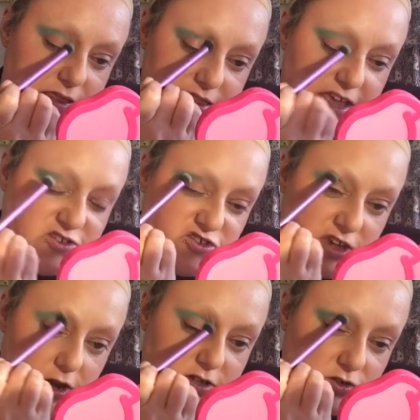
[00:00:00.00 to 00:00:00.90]
then she
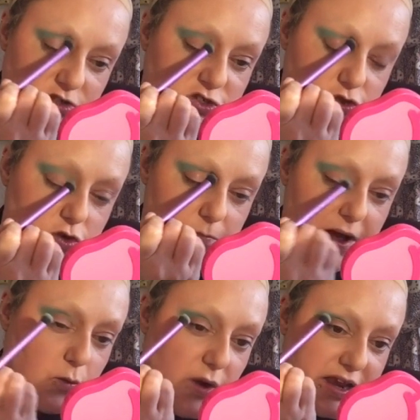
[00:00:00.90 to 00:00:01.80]
goes on to talk
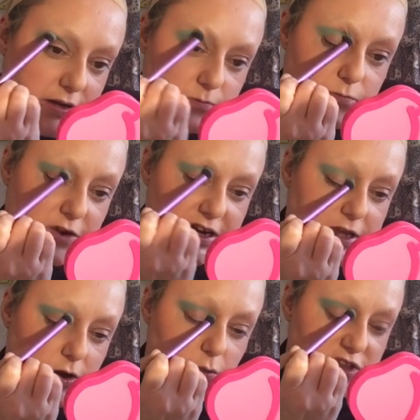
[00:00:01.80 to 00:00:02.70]
about when Brittany
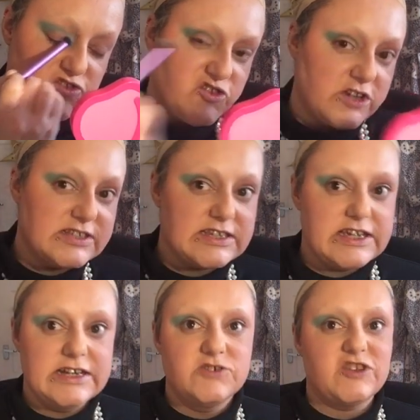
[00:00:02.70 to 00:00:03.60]
got with
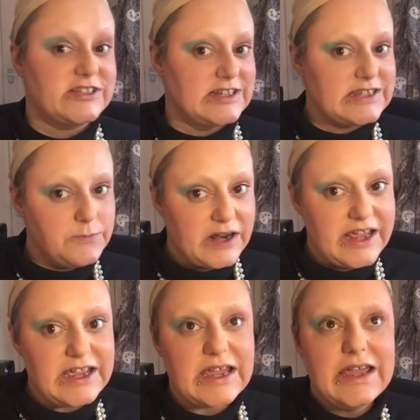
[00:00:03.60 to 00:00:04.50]
Justin
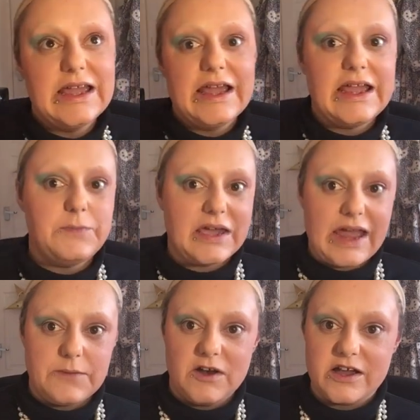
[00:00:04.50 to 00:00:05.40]
Timberlake. He
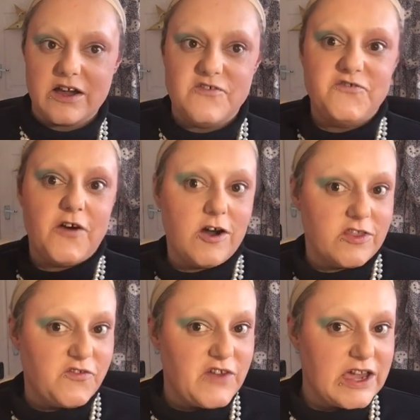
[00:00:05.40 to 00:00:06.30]
became like a
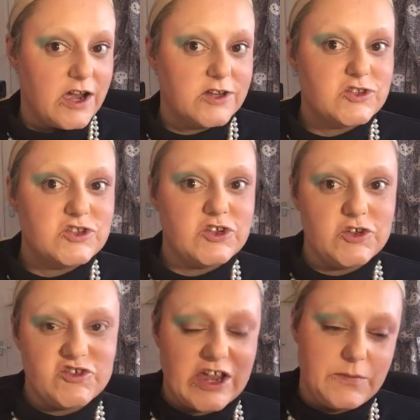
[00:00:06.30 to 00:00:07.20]
father figure
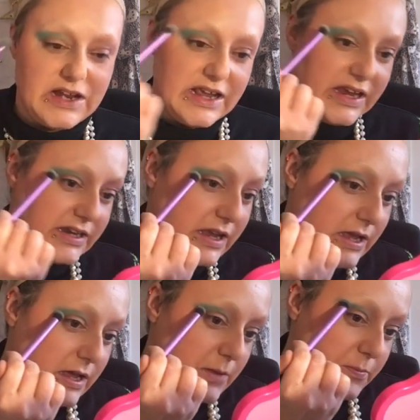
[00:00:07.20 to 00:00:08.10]
to Jamie Lynn
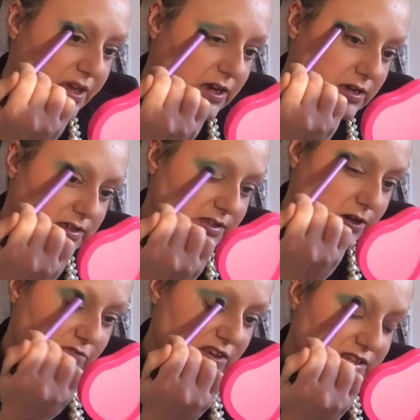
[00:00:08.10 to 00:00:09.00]
because,
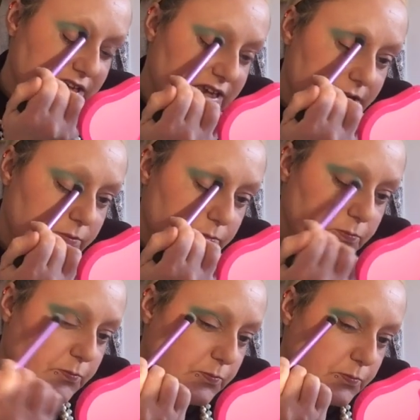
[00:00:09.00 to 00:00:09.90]
obviously,
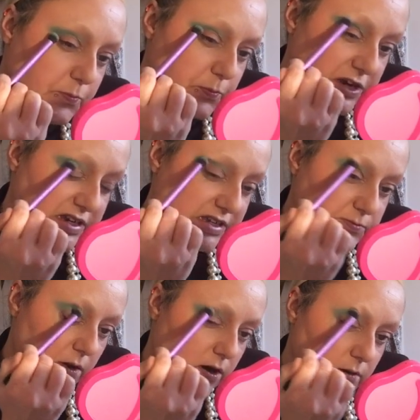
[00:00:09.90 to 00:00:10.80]
Brittany's
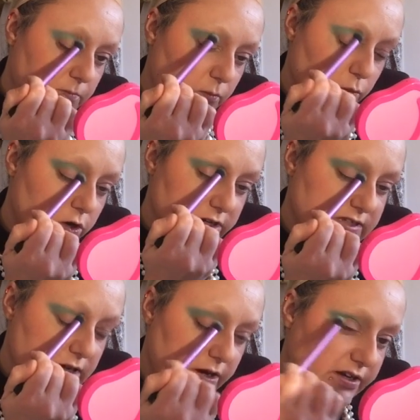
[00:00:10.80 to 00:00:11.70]
mom was
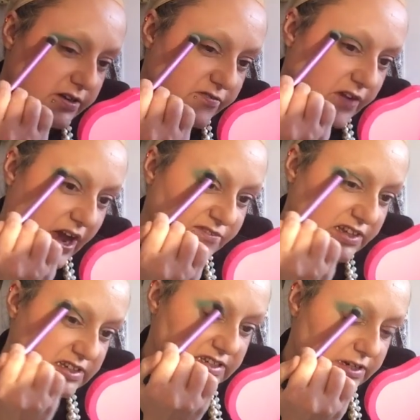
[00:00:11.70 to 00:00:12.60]
kind of
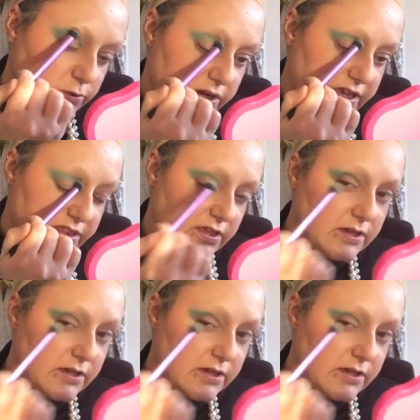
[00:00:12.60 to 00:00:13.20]
having to deal with